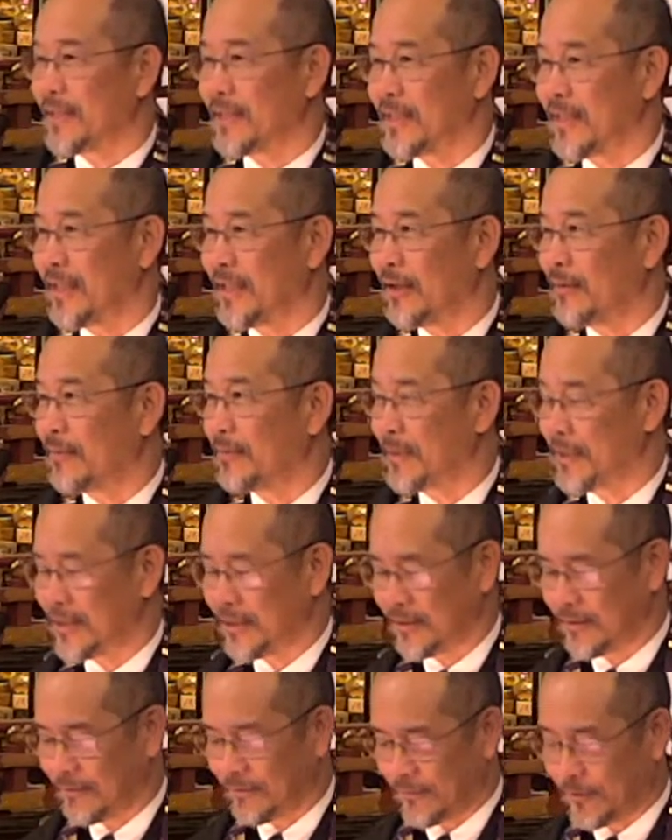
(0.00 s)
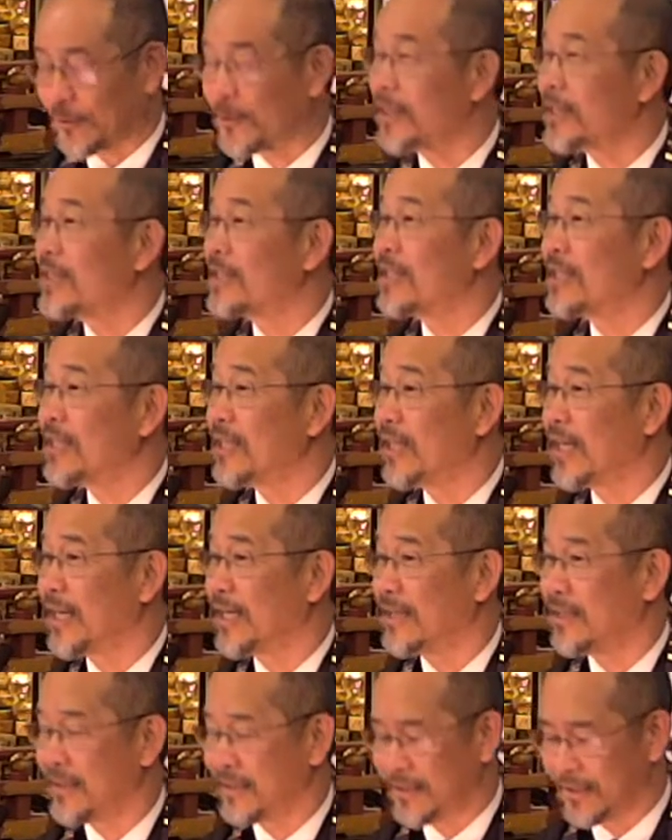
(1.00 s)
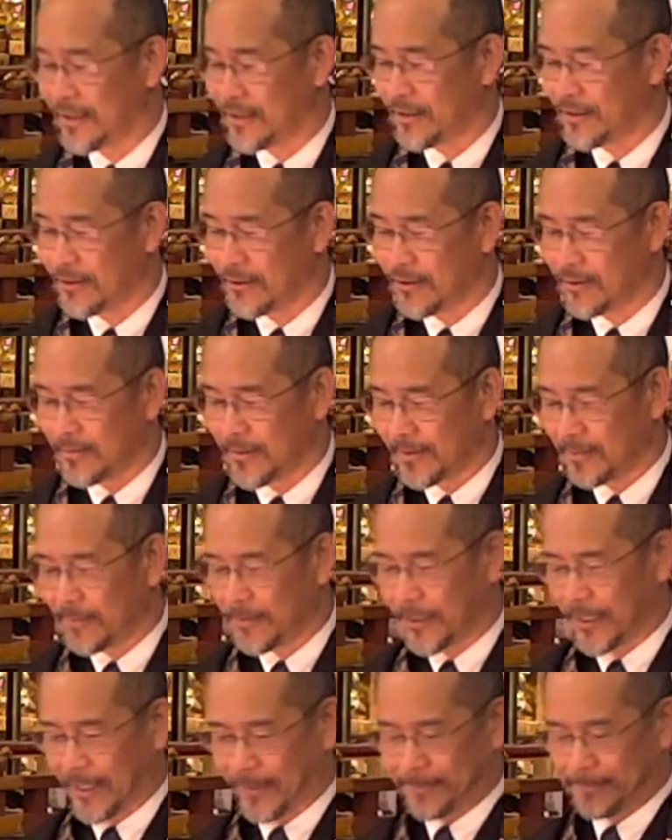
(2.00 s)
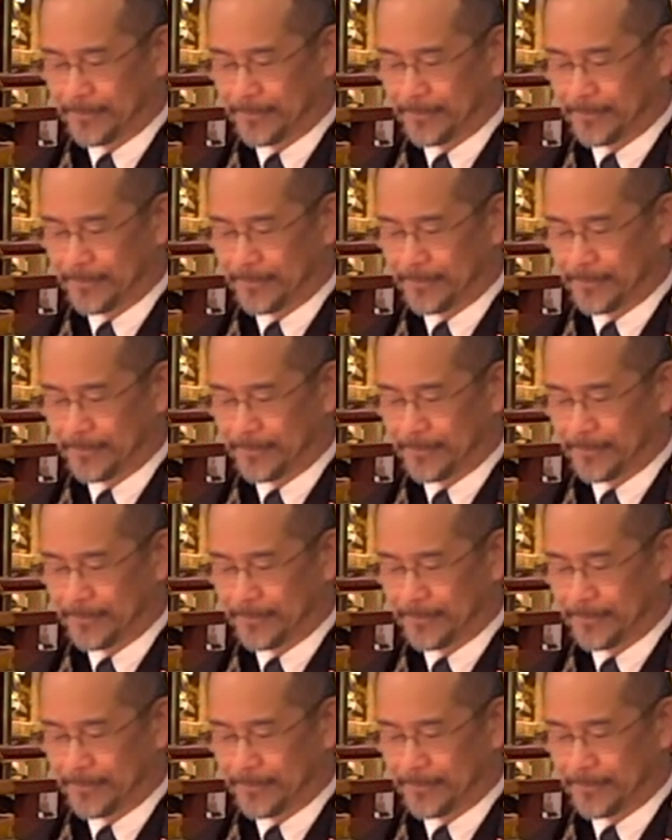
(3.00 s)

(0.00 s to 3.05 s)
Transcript: to help us focus in on the tournament play.